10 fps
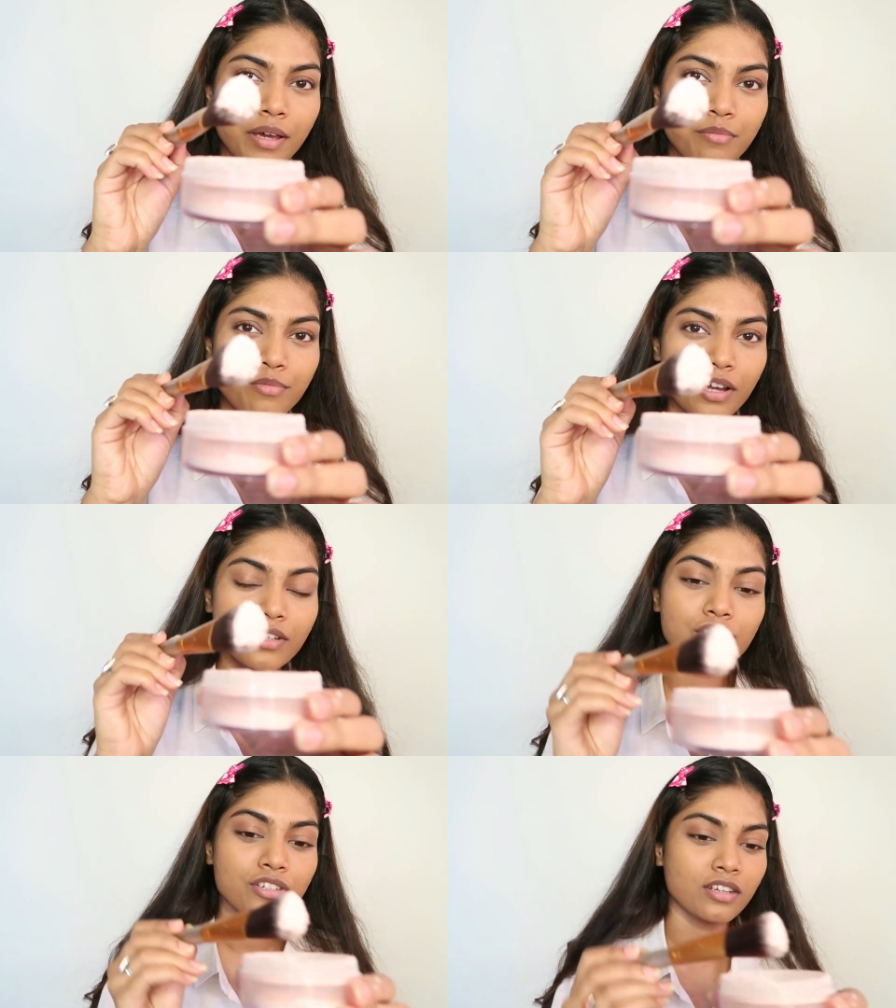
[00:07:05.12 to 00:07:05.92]
my
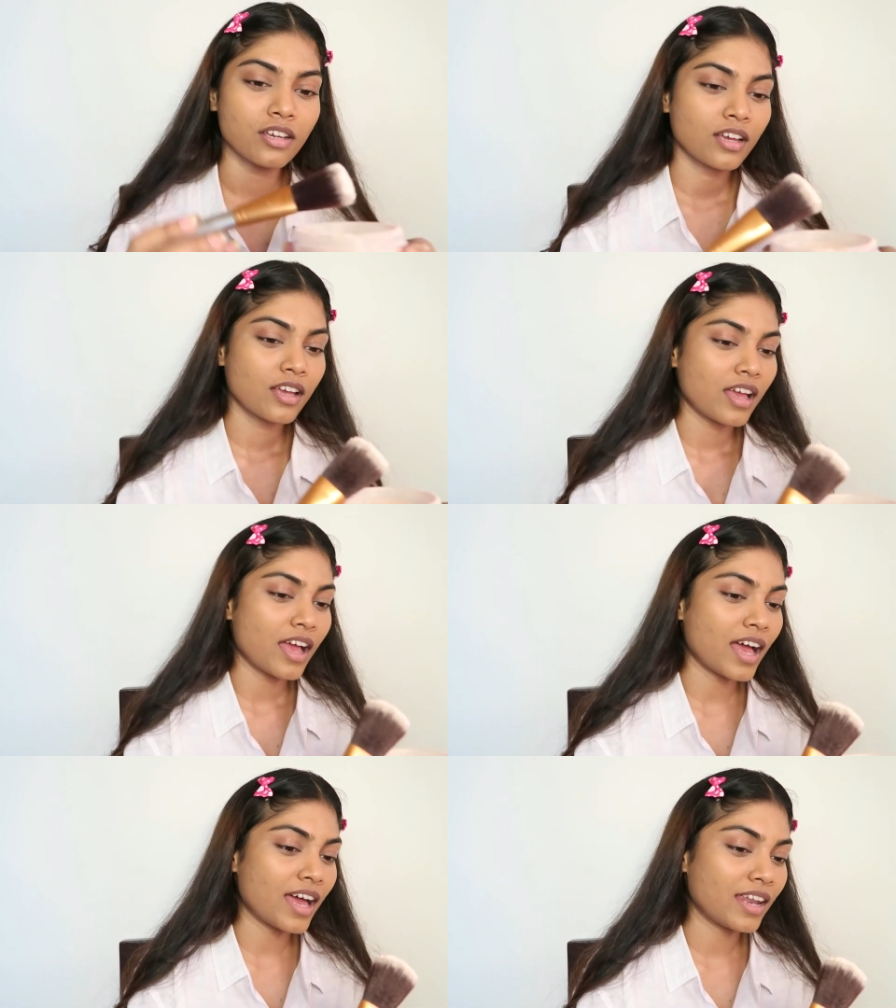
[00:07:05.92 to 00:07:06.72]
brush,
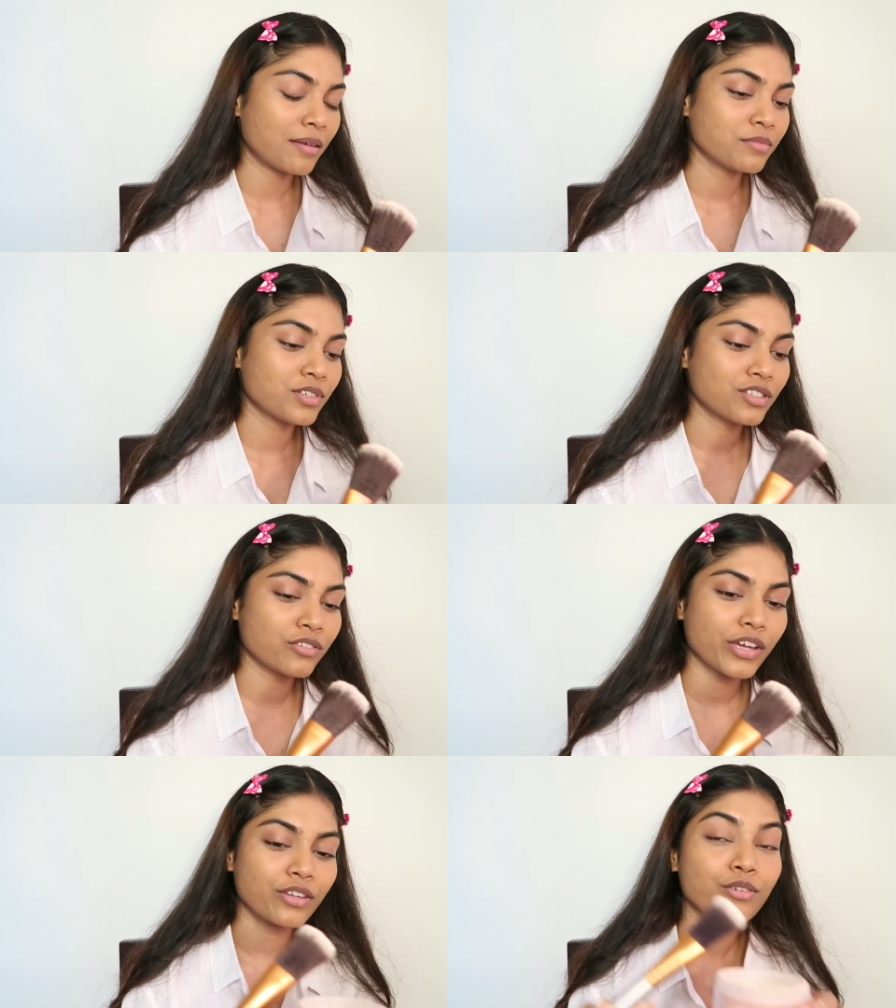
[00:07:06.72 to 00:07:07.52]
and I'm
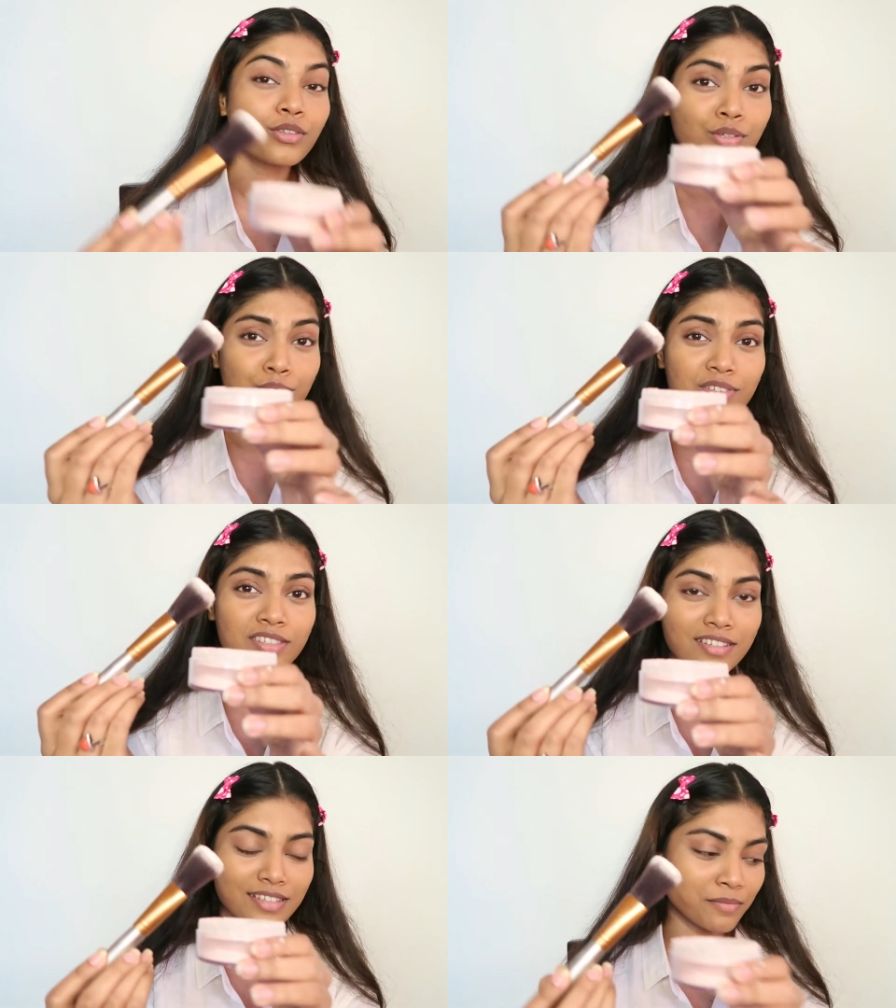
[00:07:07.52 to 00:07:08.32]
just going to
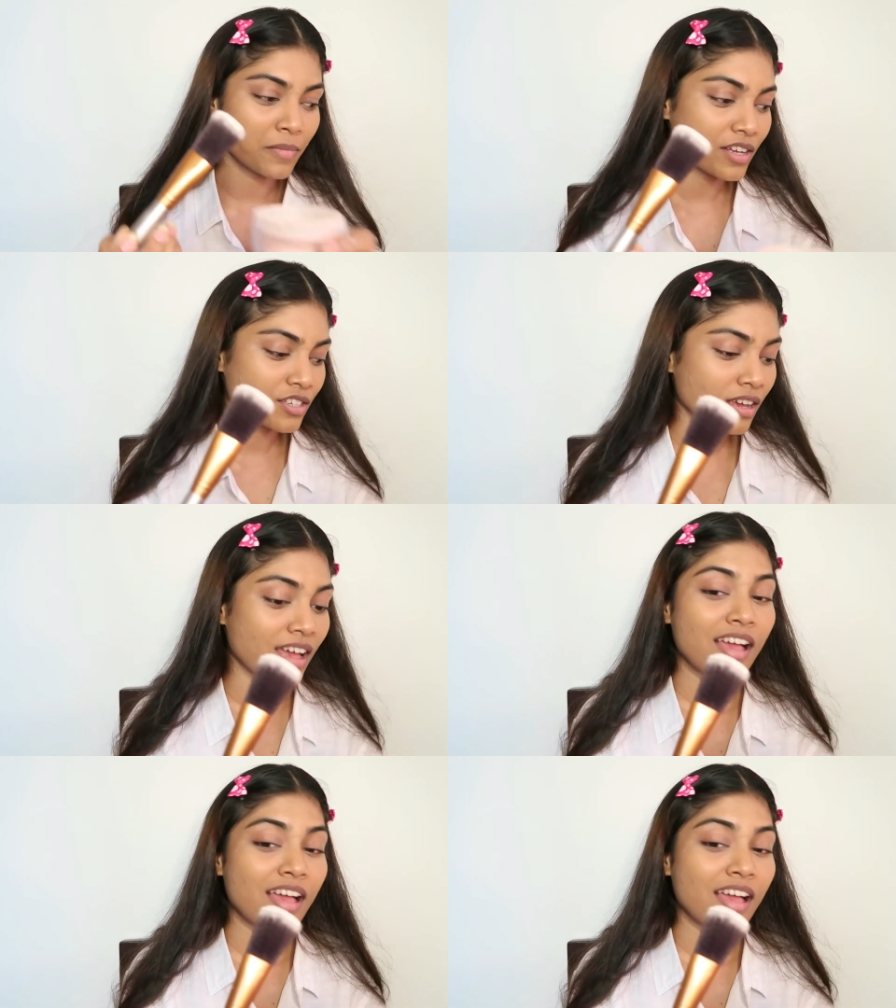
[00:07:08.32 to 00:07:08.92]
use this much.